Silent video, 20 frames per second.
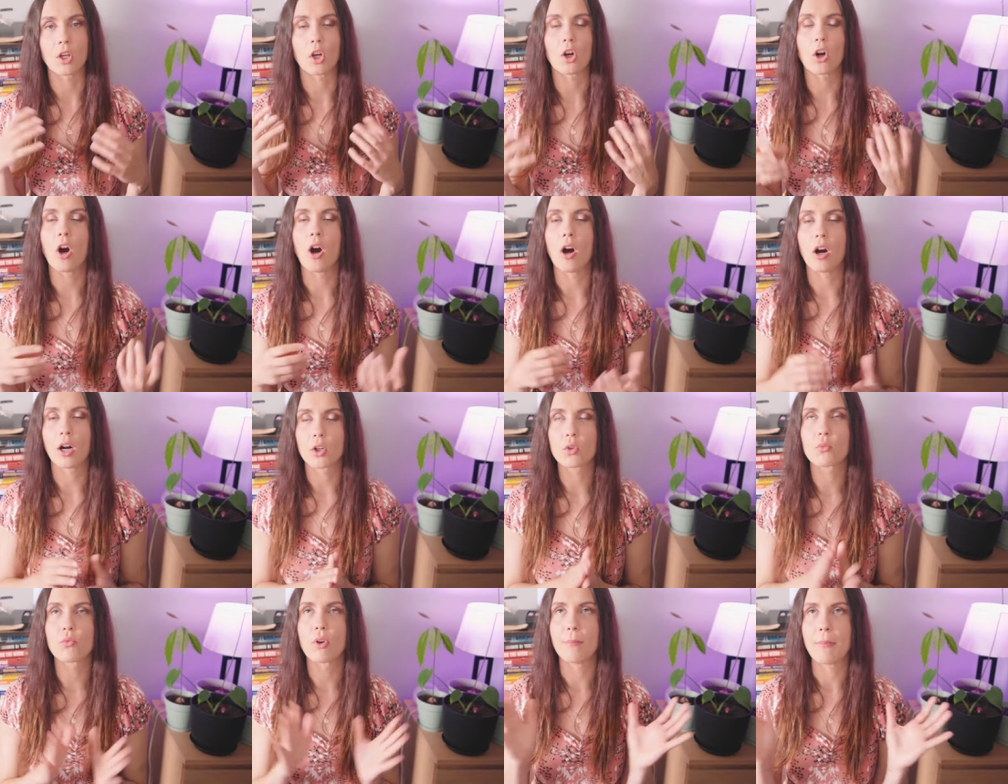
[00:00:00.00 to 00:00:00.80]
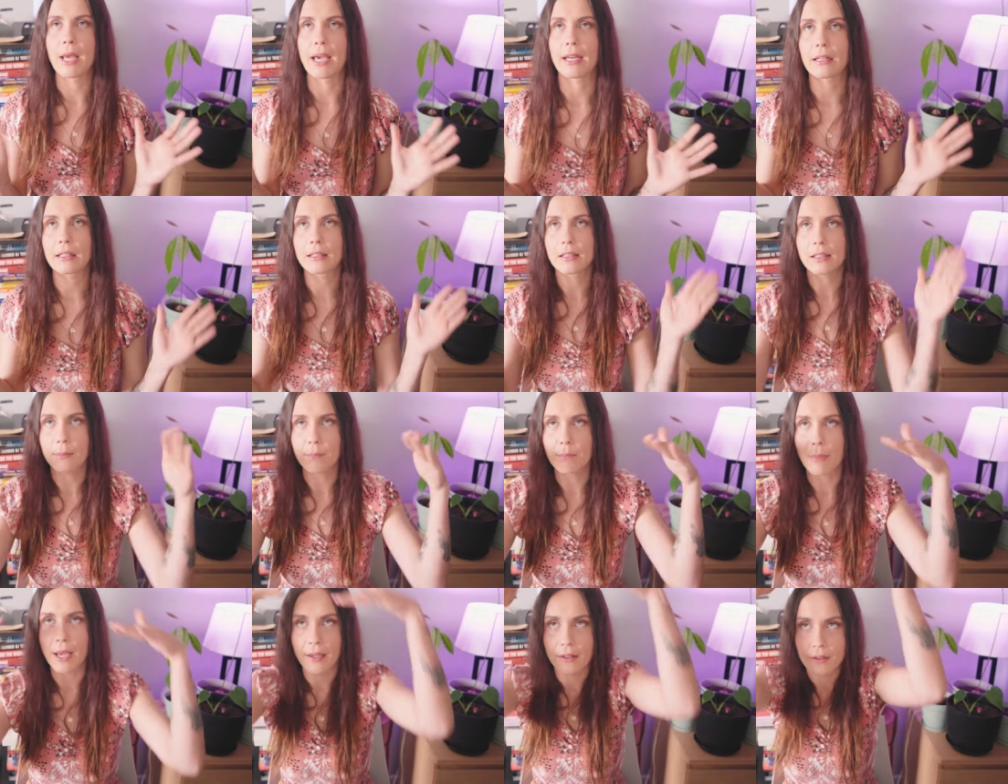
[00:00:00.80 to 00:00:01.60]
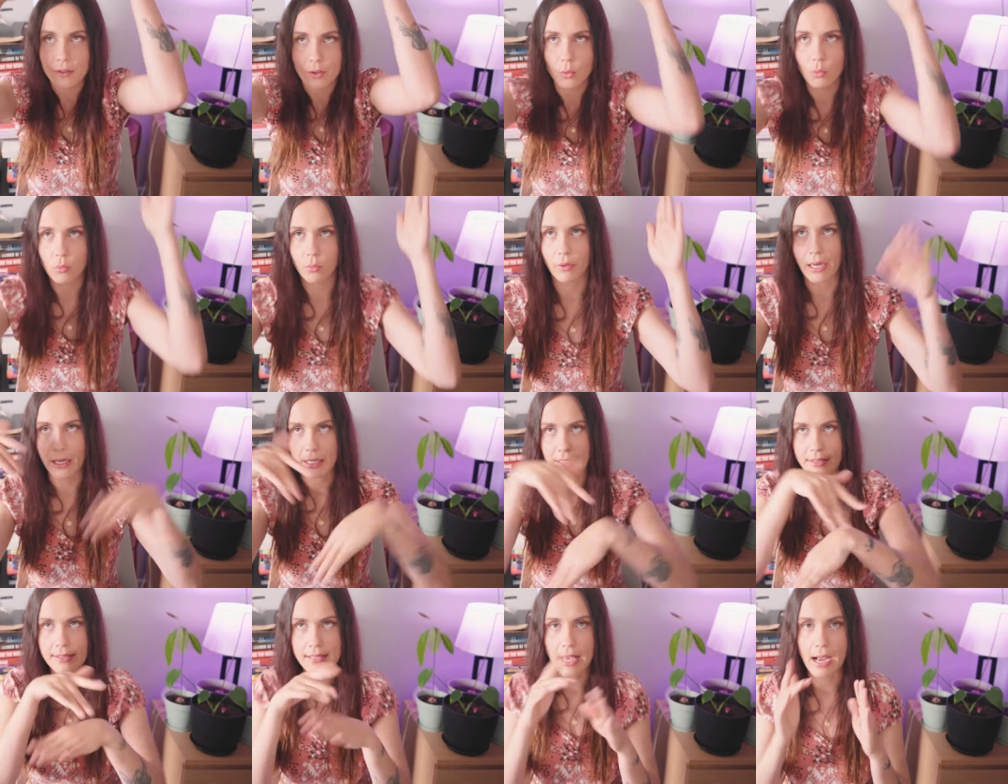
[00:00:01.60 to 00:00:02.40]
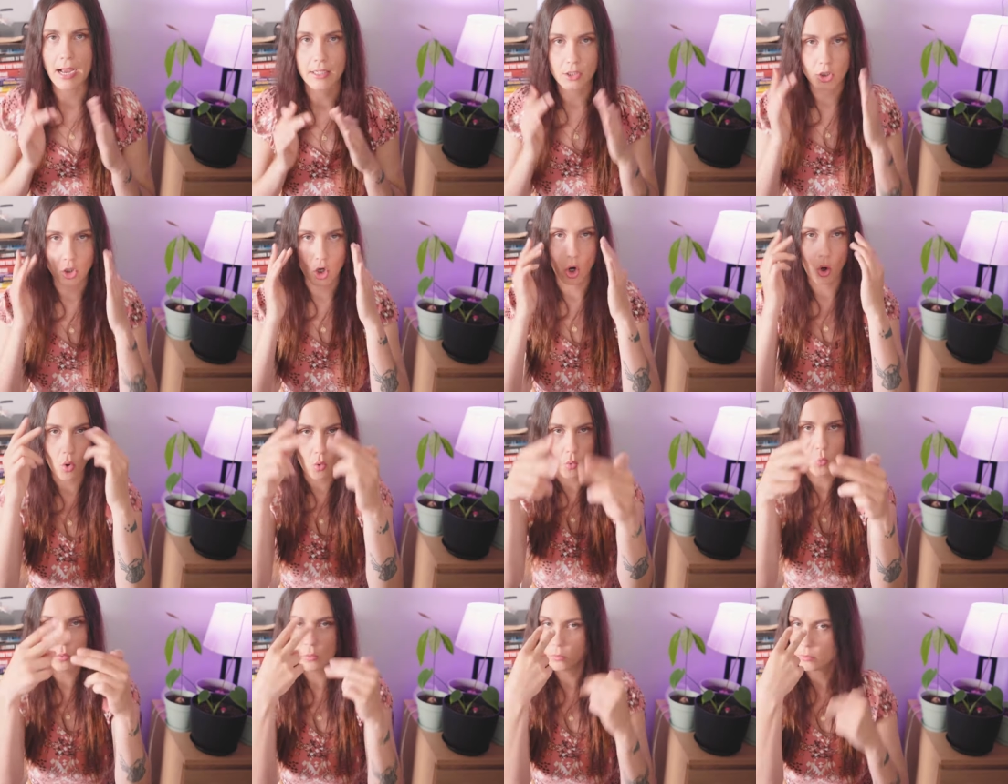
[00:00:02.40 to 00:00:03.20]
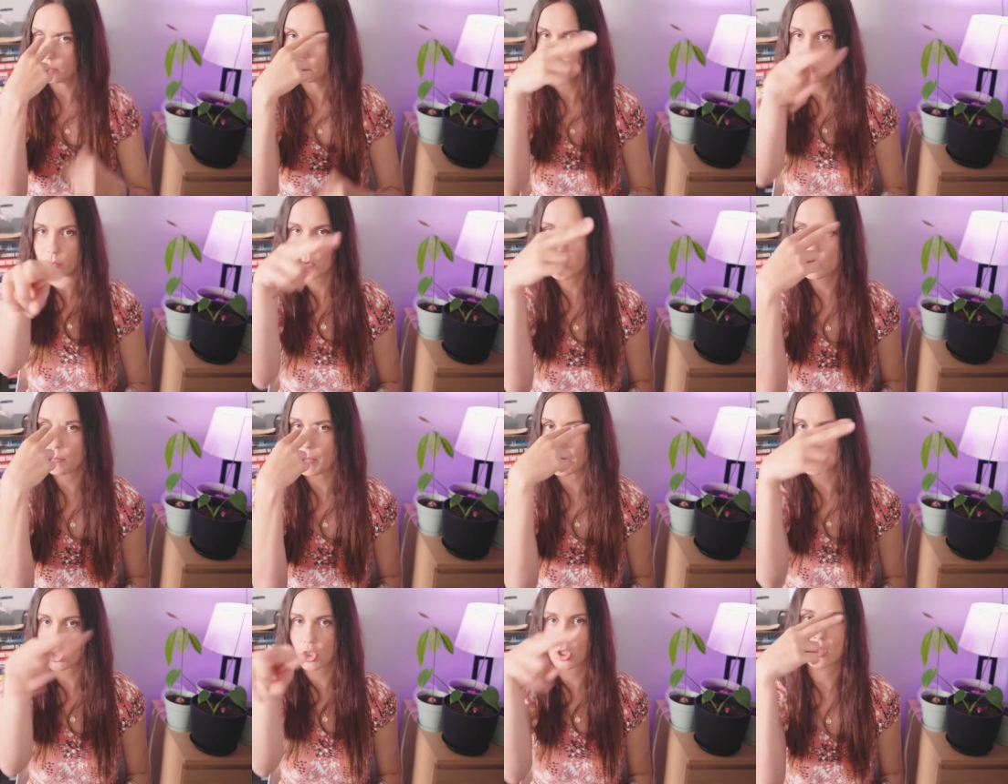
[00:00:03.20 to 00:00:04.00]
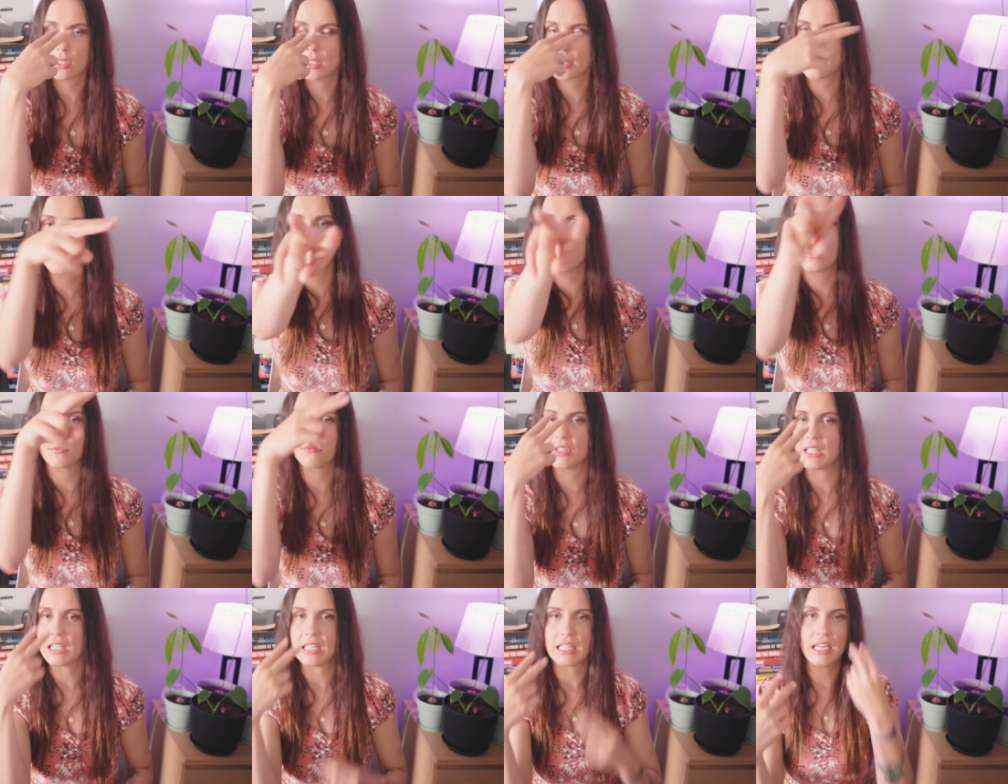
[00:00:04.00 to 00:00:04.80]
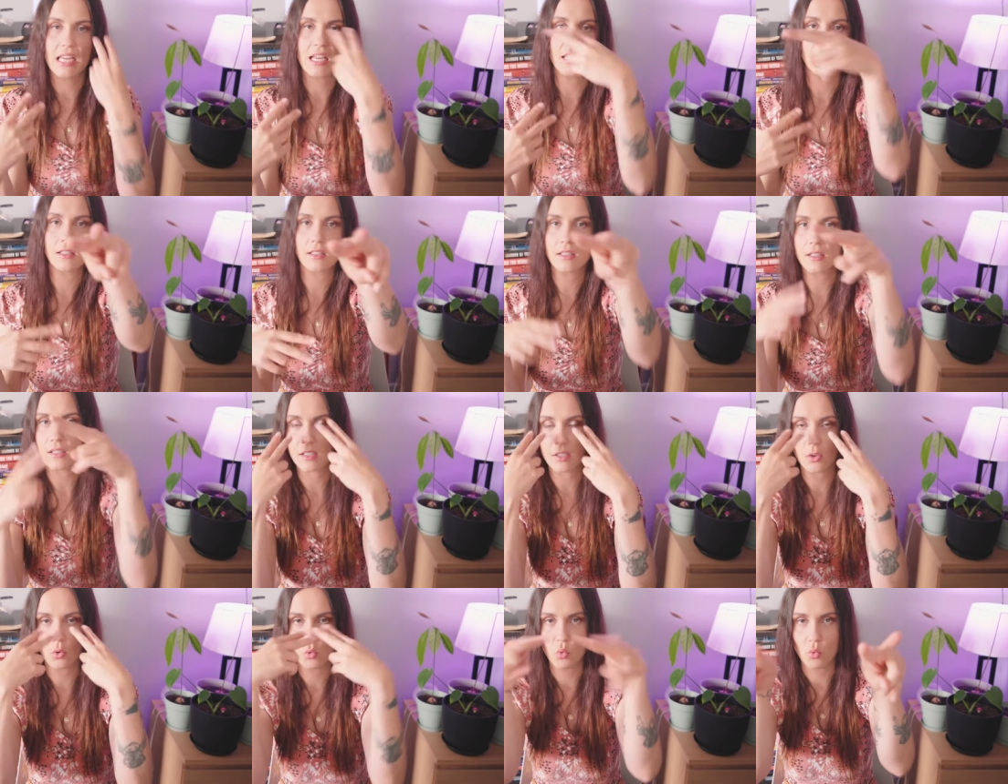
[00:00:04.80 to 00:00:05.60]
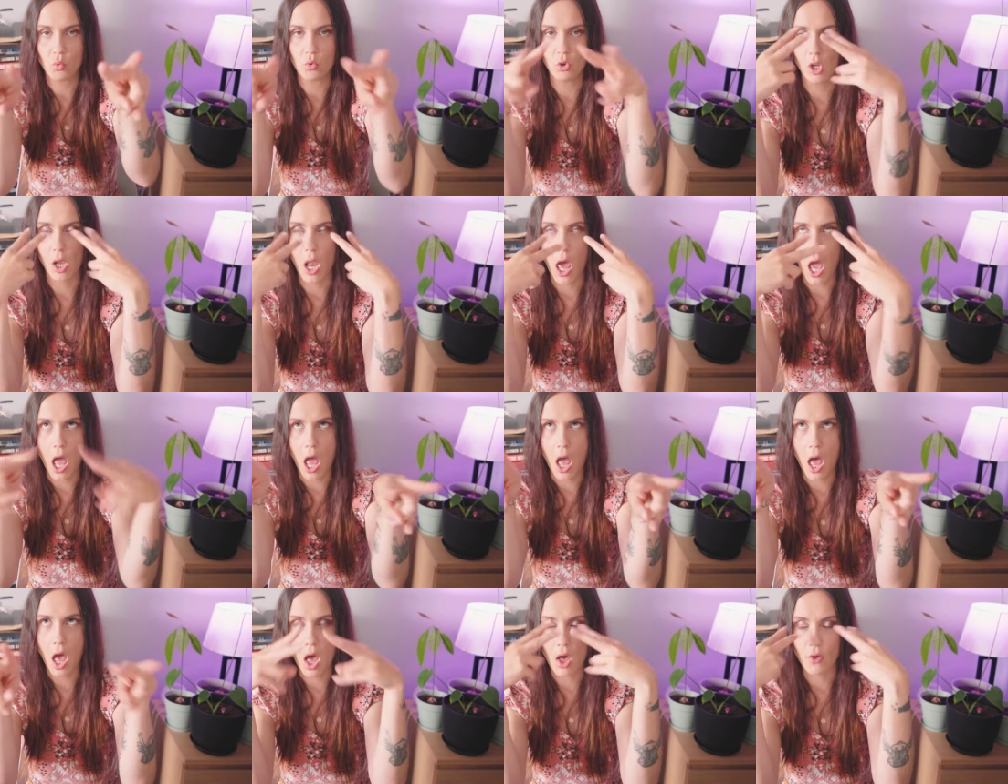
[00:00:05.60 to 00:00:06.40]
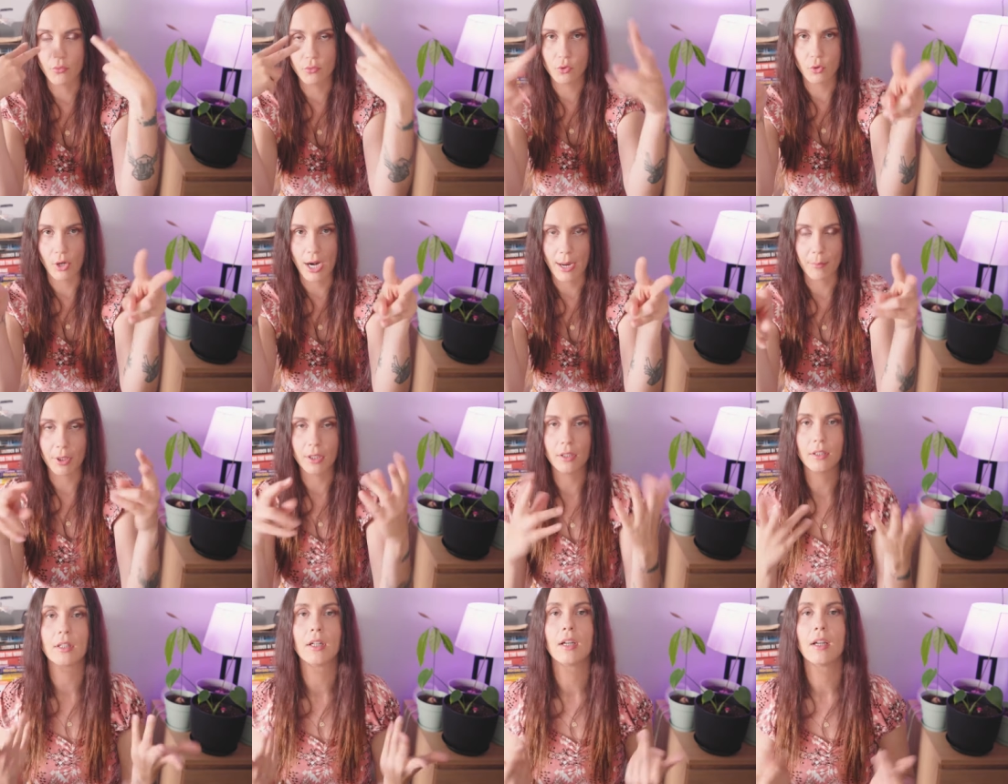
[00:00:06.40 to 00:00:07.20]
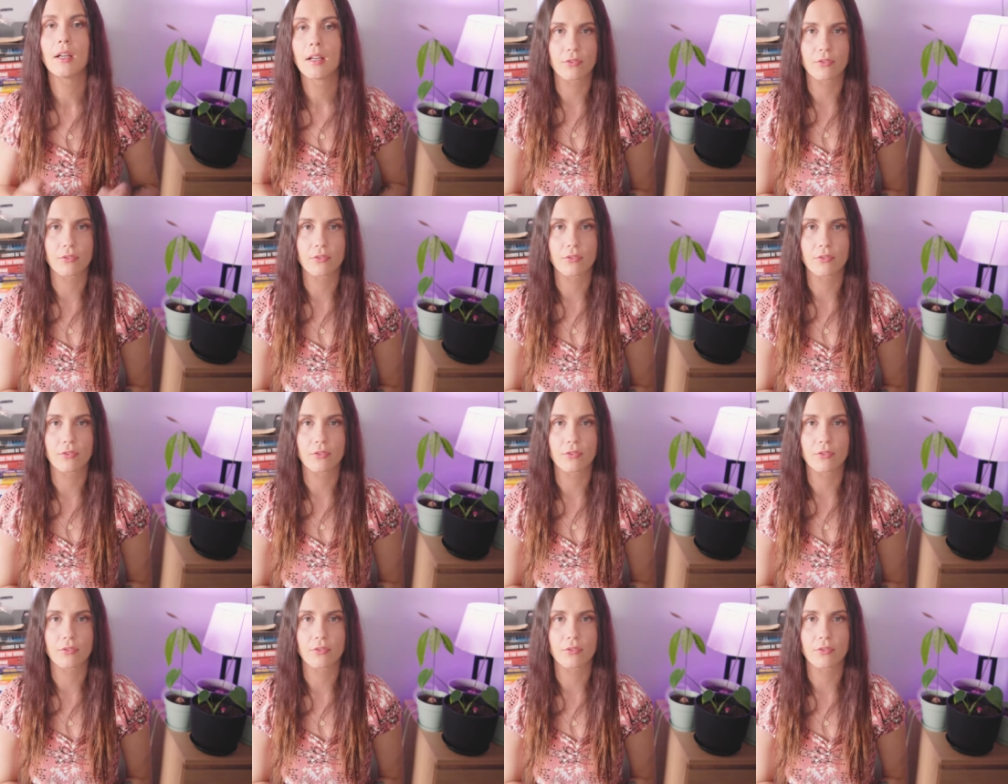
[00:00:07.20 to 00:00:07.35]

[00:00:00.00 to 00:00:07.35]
There are grammatically better ways. I know, especially Slovenians who love grammar.